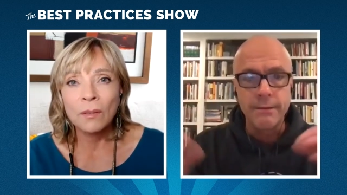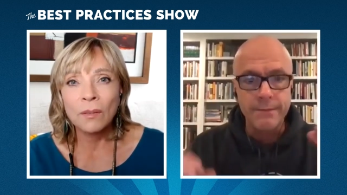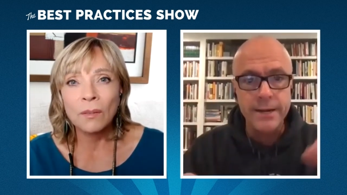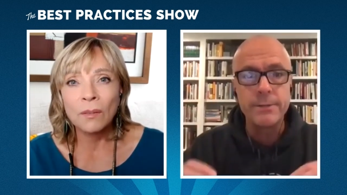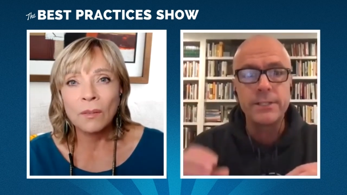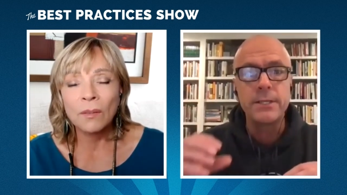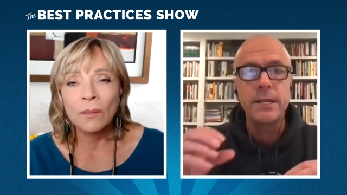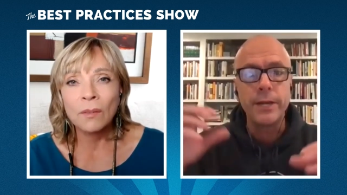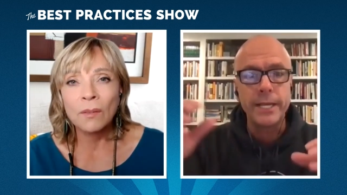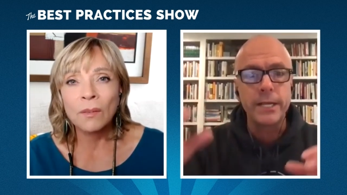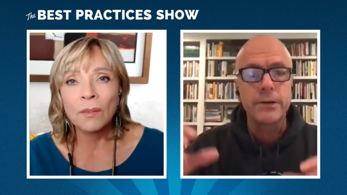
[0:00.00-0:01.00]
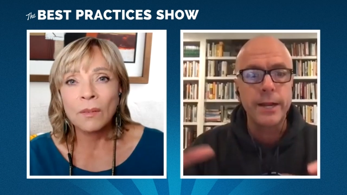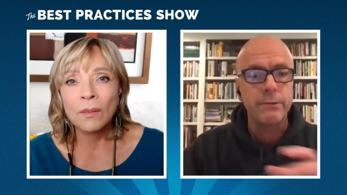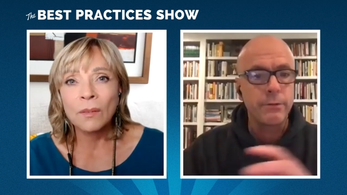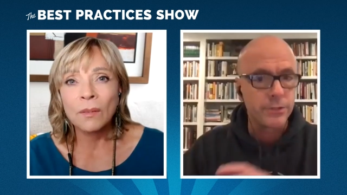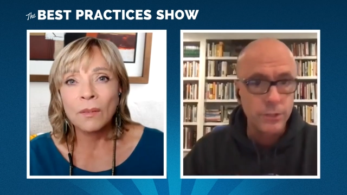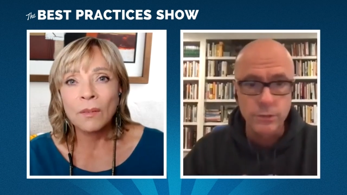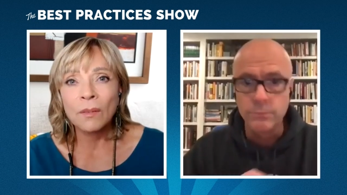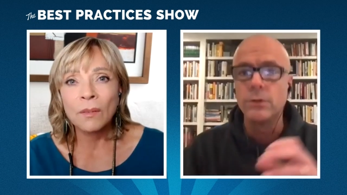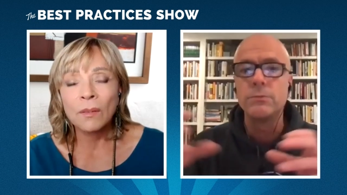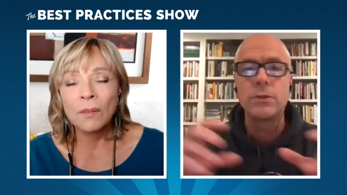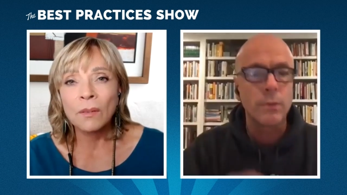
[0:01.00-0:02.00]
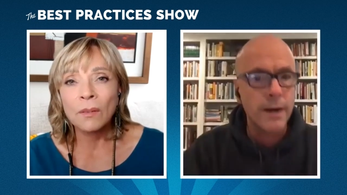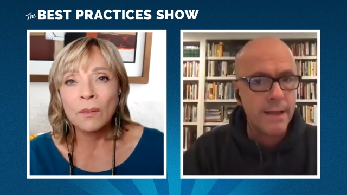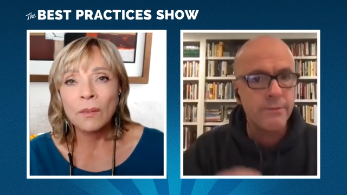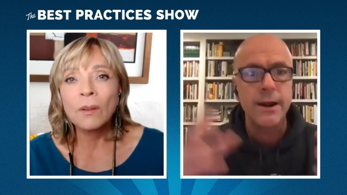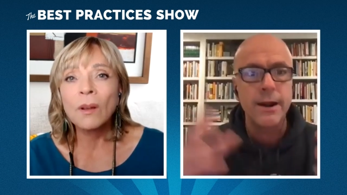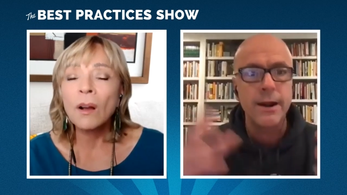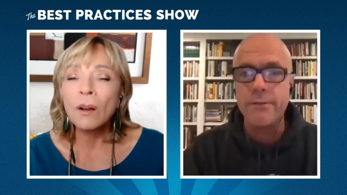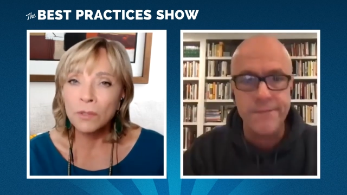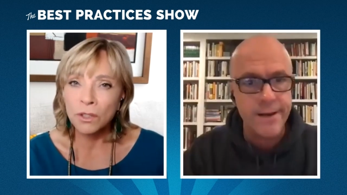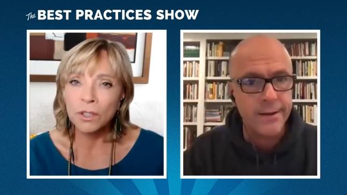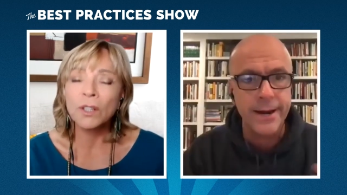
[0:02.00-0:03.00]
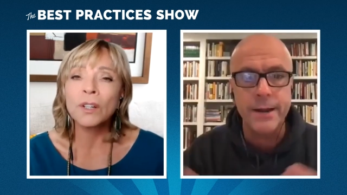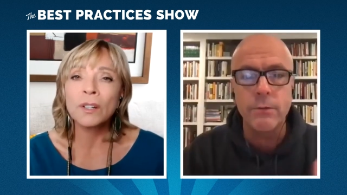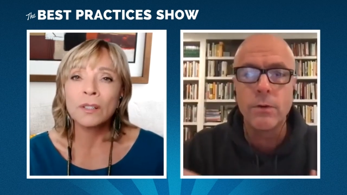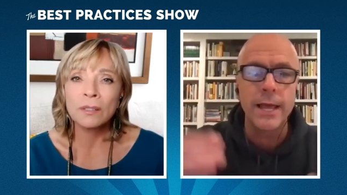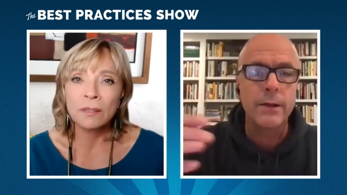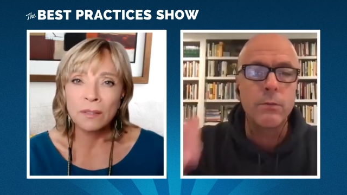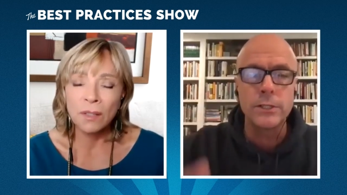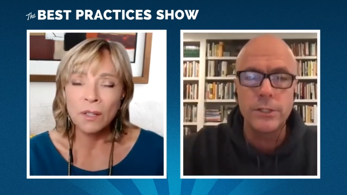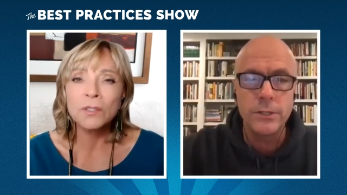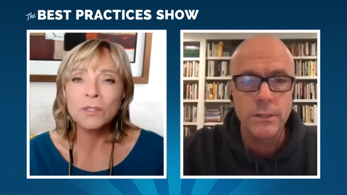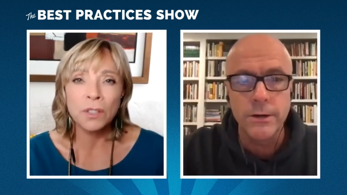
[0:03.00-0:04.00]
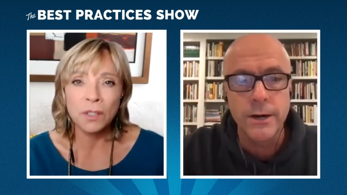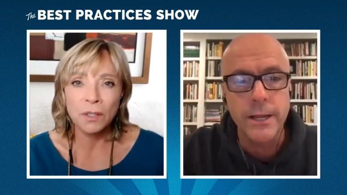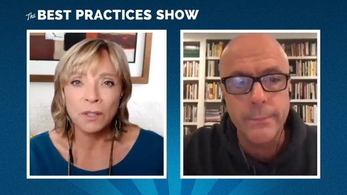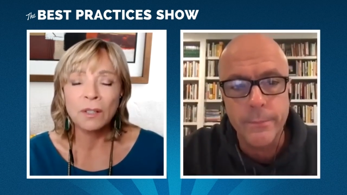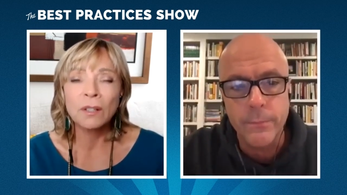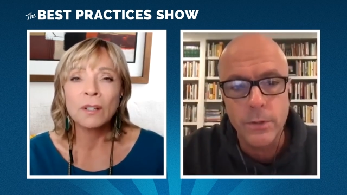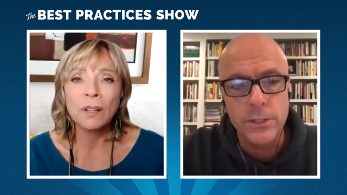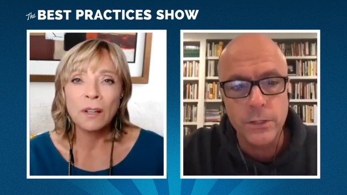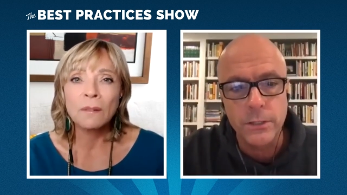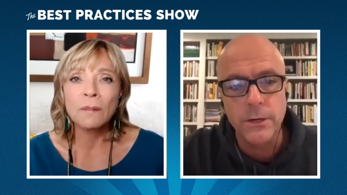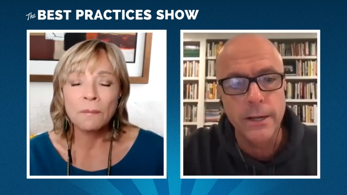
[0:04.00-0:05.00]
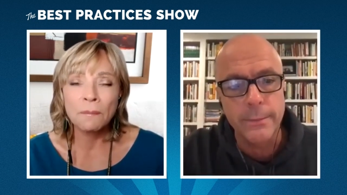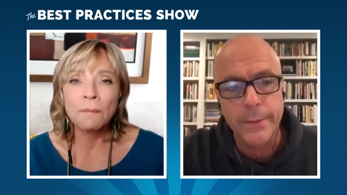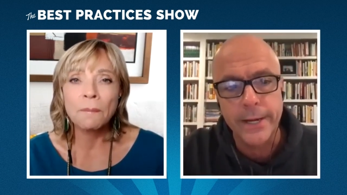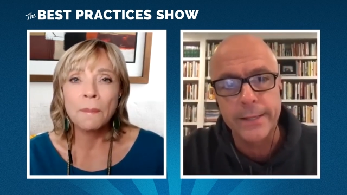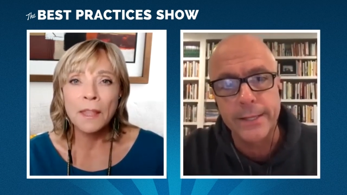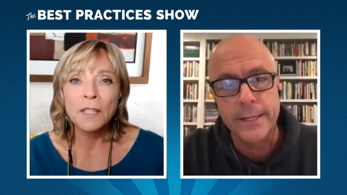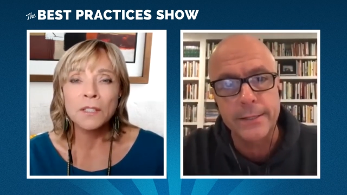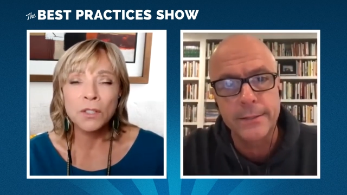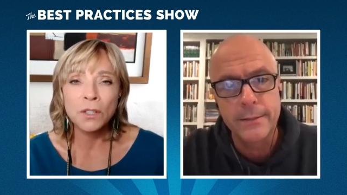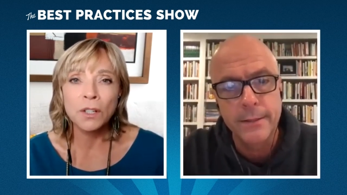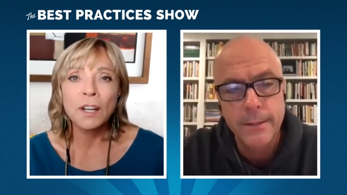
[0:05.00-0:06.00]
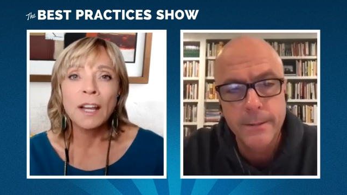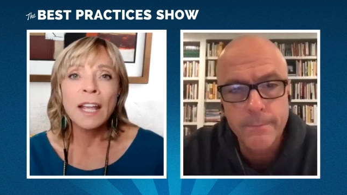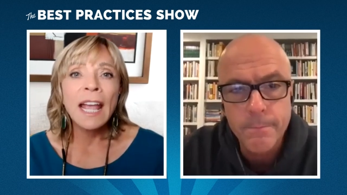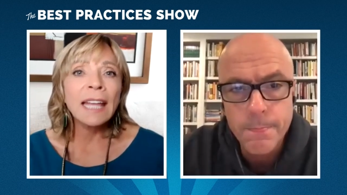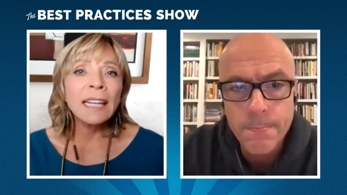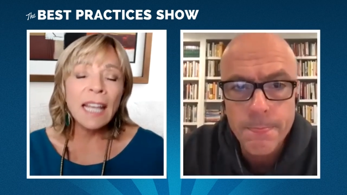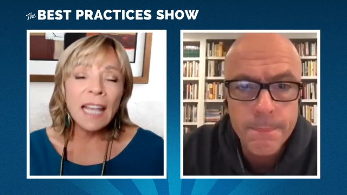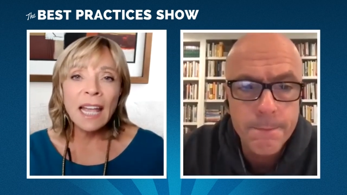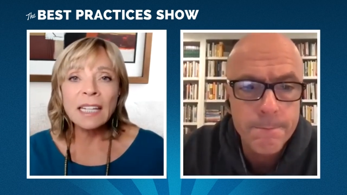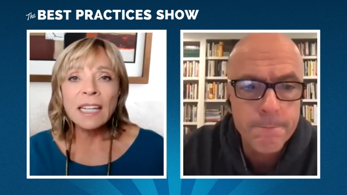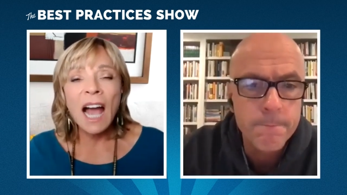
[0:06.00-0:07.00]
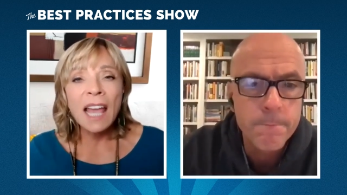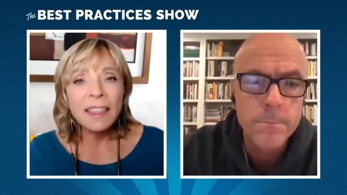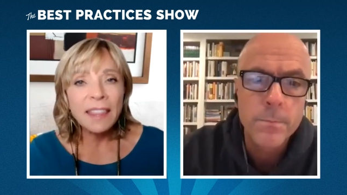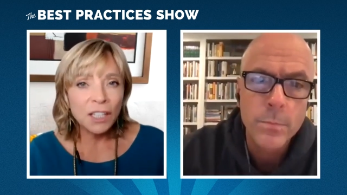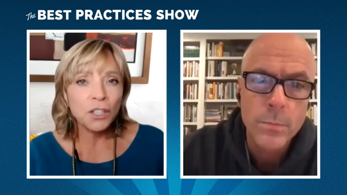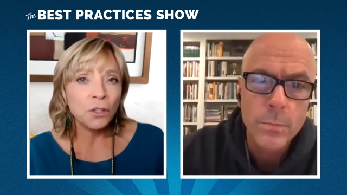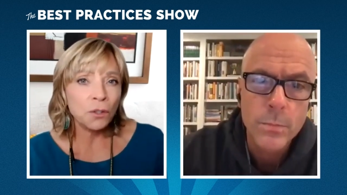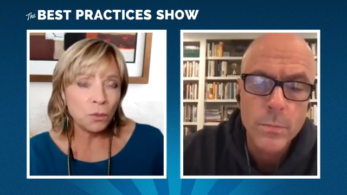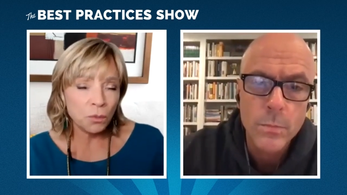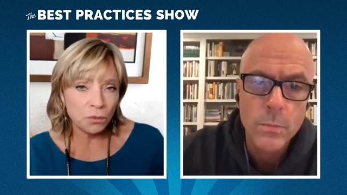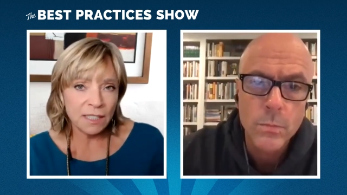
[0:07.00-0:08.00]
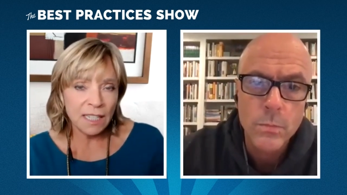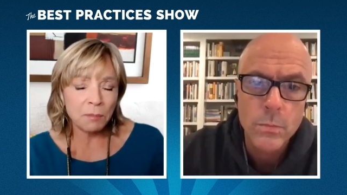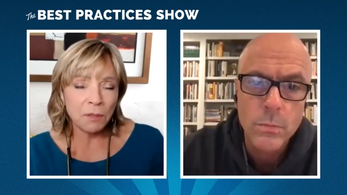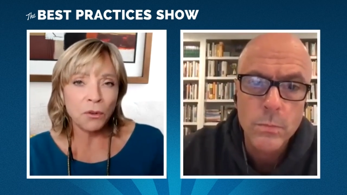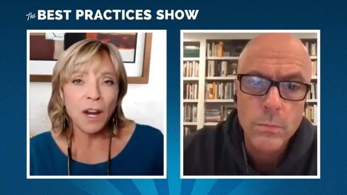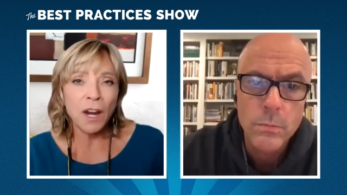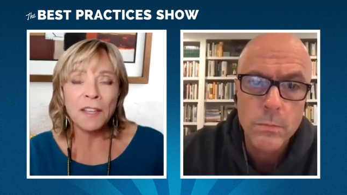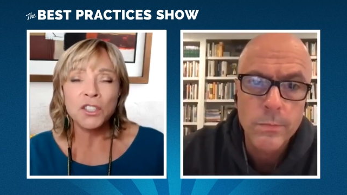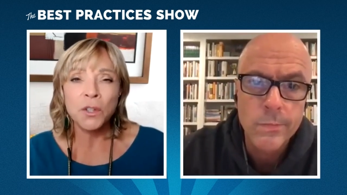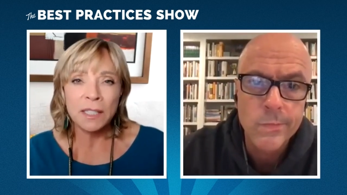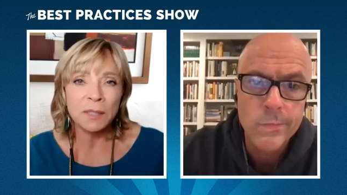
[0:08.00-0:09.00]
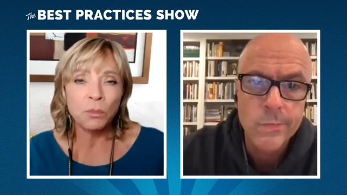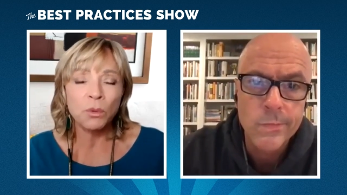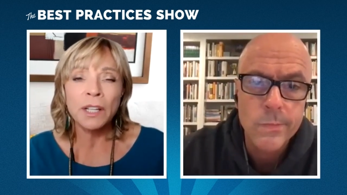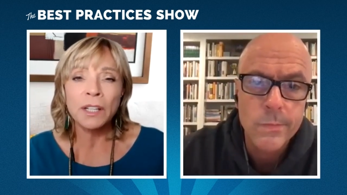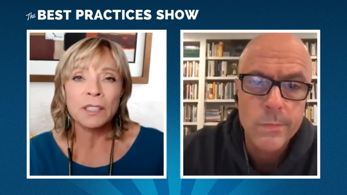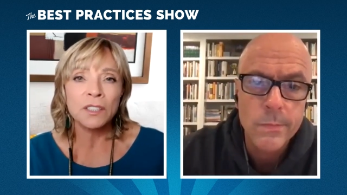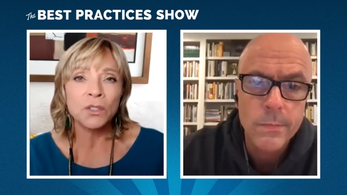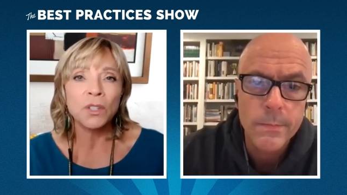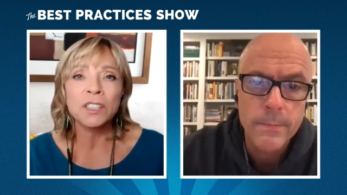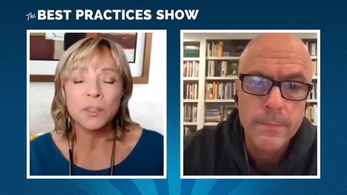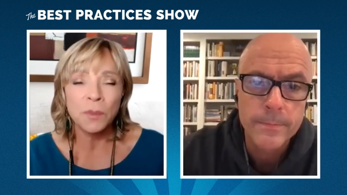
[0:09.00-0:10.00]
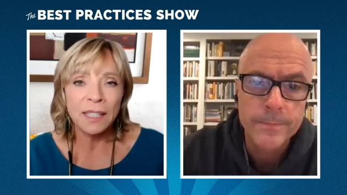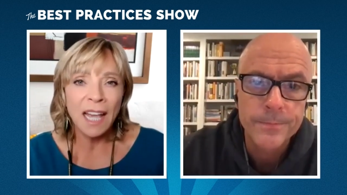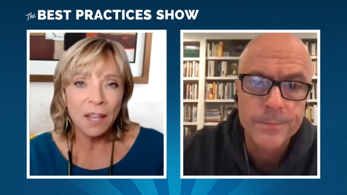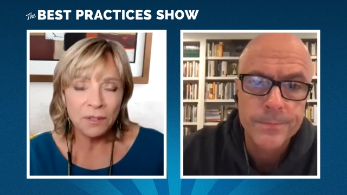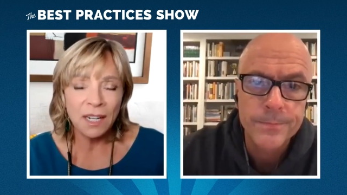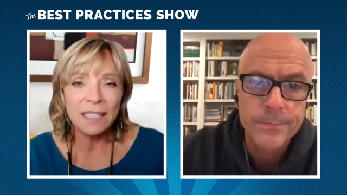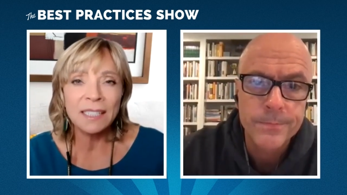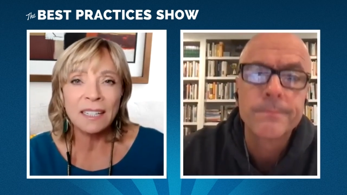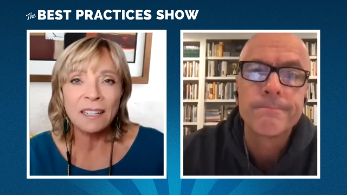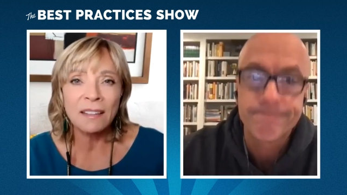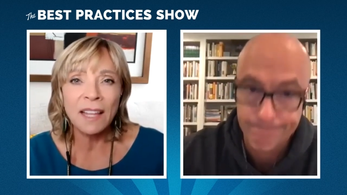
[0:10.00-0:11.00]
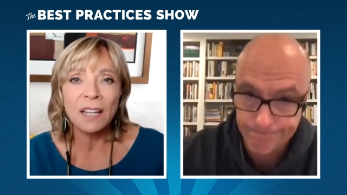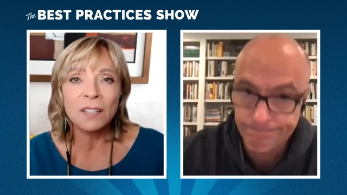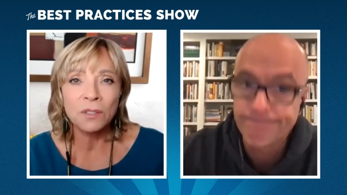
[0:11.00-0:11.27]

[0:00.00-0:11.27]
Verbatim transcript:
Speaker 1: of intimacy we can create with zoom rooms or whatever have oh, you found sure. It? like what's oh, your learning sure. what's your learning been in this
Speaker 2: sure and and i think you said beforehand that you had some really good instruction with Katherine Eitel on that